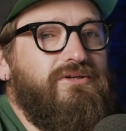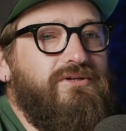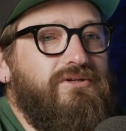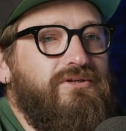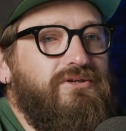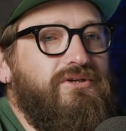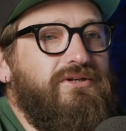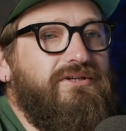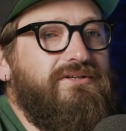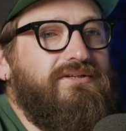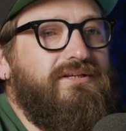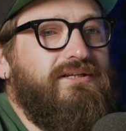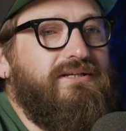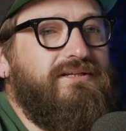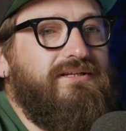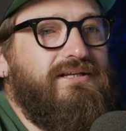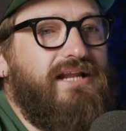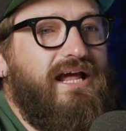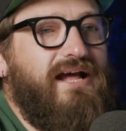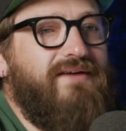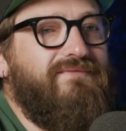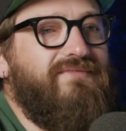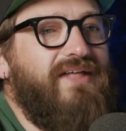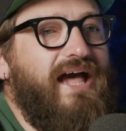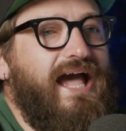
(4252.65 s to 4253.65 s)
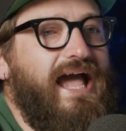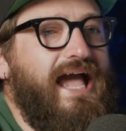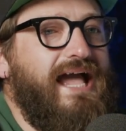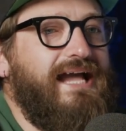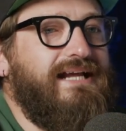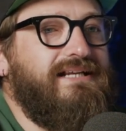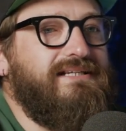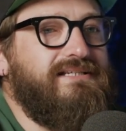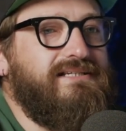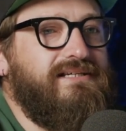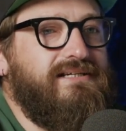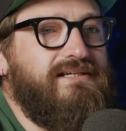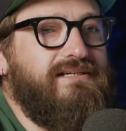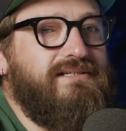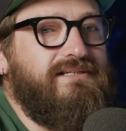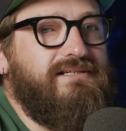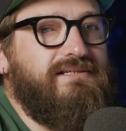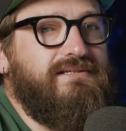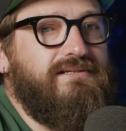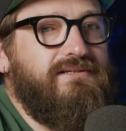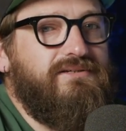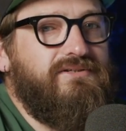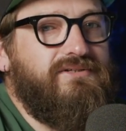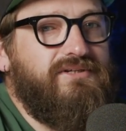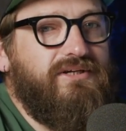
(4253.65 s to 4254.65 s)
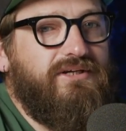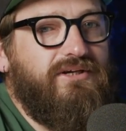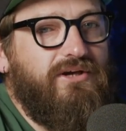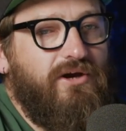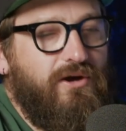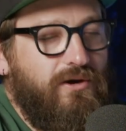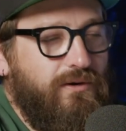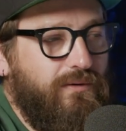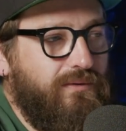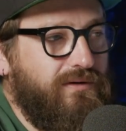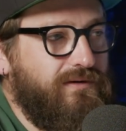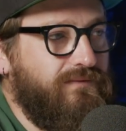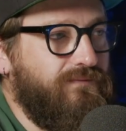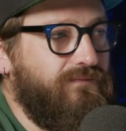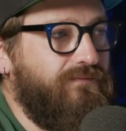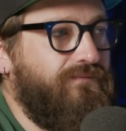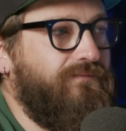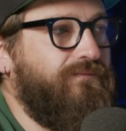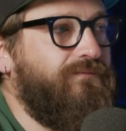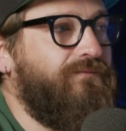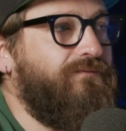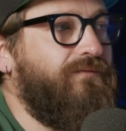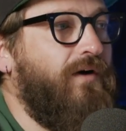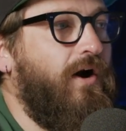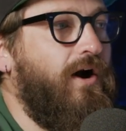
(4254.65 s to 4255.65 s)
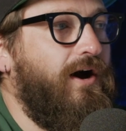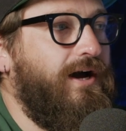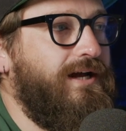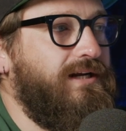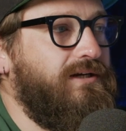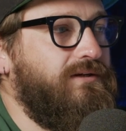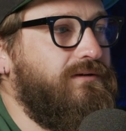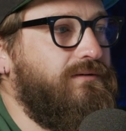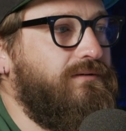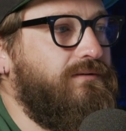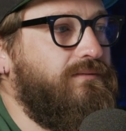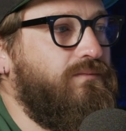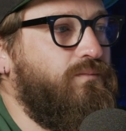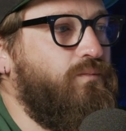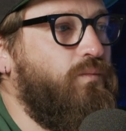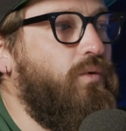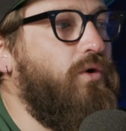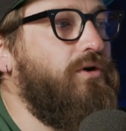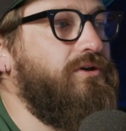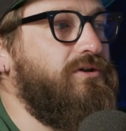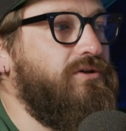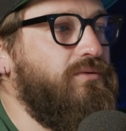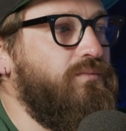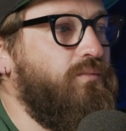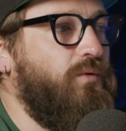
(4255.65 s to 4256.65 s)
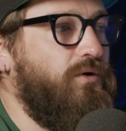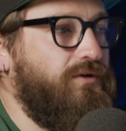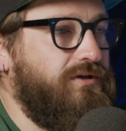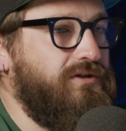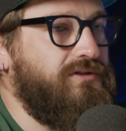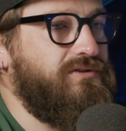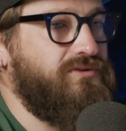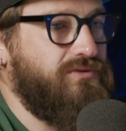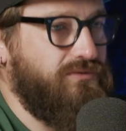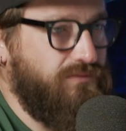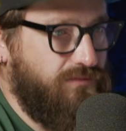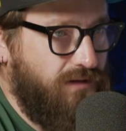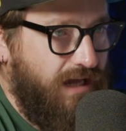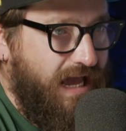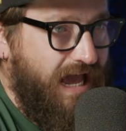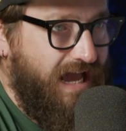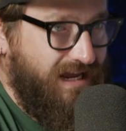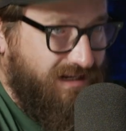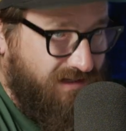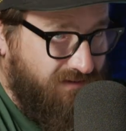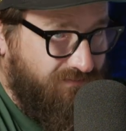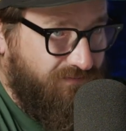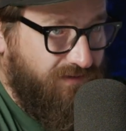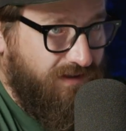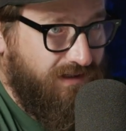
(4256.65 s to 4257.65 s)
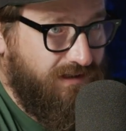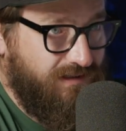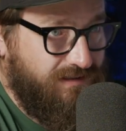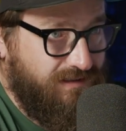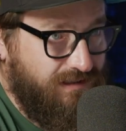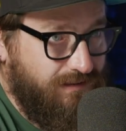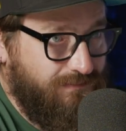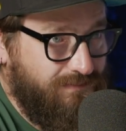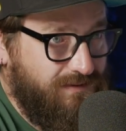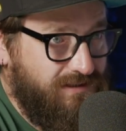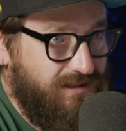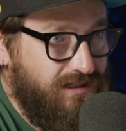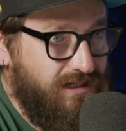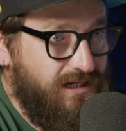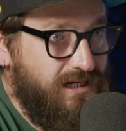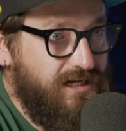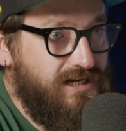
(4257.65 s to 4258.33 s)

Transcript: you didn't have the access to go and find what you wanted to at your fingertips.